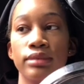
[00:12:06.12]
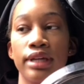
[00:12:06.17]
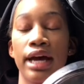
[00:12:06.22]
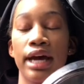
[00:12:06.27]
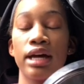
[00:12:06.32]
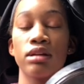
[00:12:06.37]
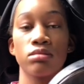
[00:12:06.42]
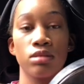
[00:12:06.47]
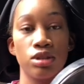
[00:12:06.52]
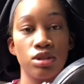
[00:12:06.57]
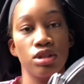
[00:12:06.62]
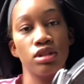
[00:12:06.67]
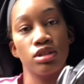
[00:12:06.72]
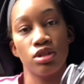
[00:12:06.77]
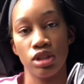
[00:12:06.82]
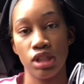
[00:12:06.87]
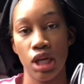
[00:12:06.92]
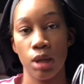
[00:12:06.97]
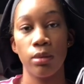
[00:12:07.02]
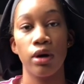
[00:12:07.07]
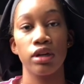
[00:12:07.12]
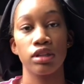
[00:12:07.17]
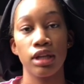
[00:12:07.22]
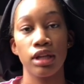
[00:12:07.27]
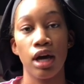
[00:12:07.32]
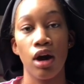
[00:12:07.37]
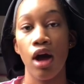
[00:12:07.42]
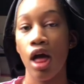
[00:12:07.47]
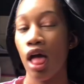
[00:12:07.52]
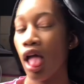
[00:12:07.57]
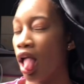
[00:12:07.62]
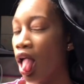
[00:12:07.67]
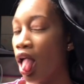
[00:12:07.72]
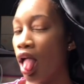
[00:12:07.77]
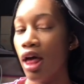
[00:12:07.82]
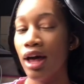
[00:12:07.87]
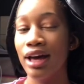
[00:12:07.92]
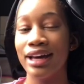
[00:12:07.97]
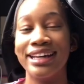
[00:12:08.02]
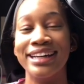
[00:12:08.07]
Yeah, it just came out
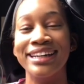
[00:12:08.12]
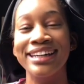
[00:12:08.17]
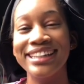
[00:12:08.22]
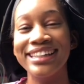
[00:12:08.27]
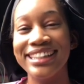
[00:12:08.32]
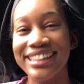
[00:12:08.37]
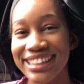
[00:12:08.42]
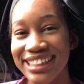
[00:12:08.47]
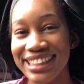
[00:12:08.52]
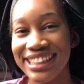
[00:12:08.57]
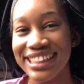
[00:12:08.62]
now.